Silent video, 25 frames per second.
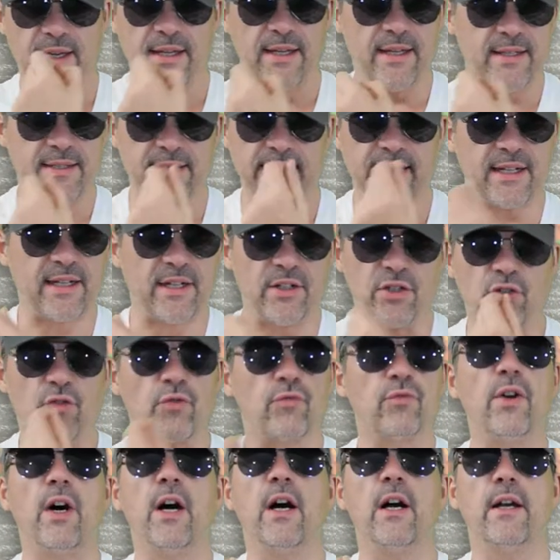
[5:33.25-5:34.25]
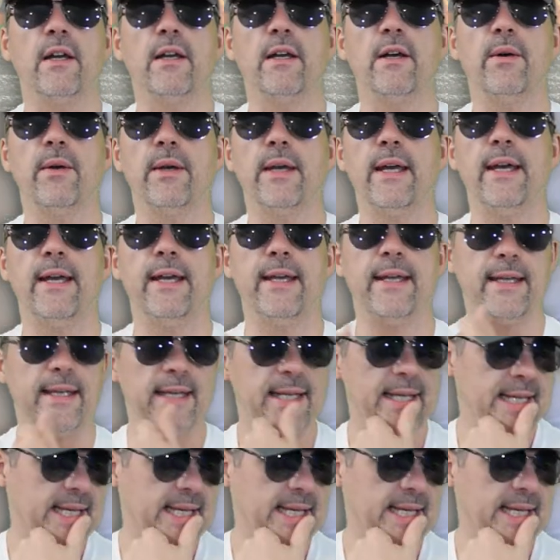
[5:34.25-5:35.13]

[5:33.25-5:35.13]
it's like a drug, okay?